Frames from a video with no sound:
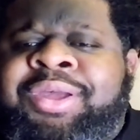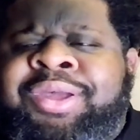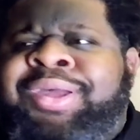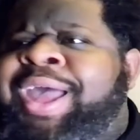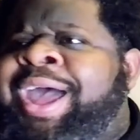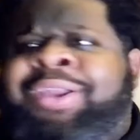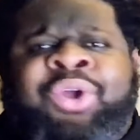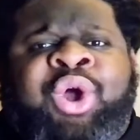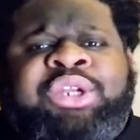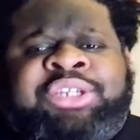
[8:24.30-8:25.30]
Adding
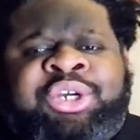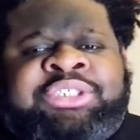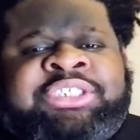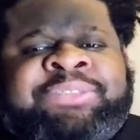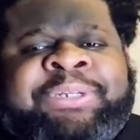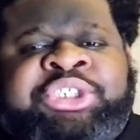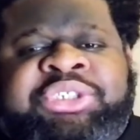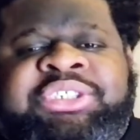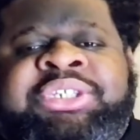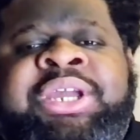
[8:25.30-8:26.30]
on to her
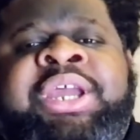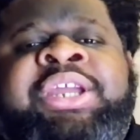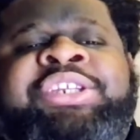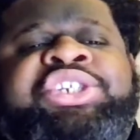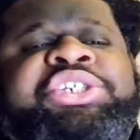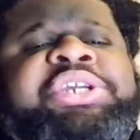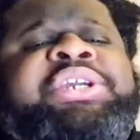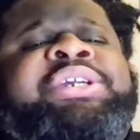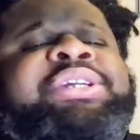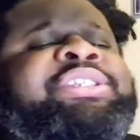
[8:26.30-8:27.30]
suspicions, she
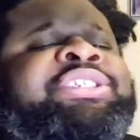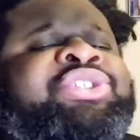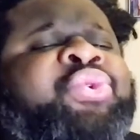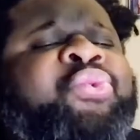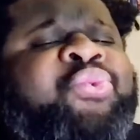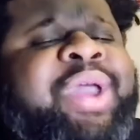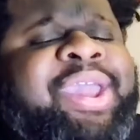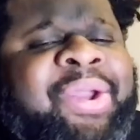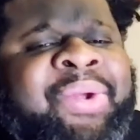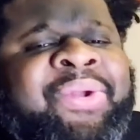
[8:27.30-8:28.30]
could
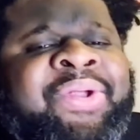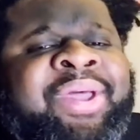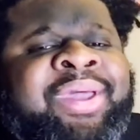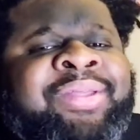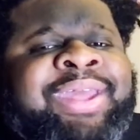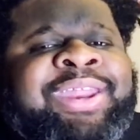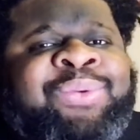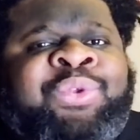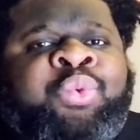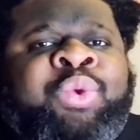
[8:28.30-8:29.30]
swear that he was
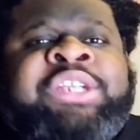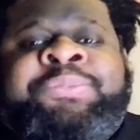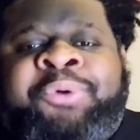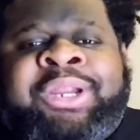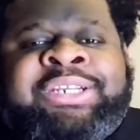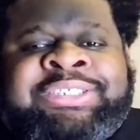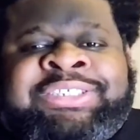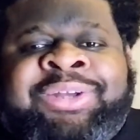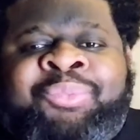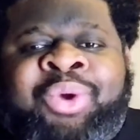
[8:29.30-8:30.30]
whispering to
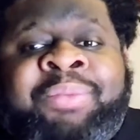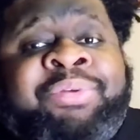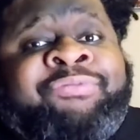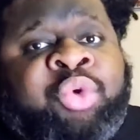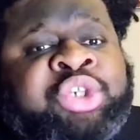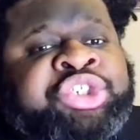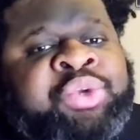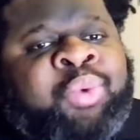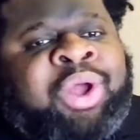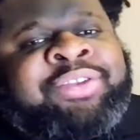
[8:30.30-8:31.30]
someone before she
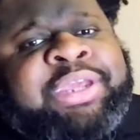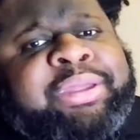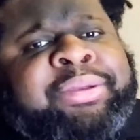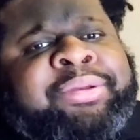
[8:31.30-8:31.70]
walked in.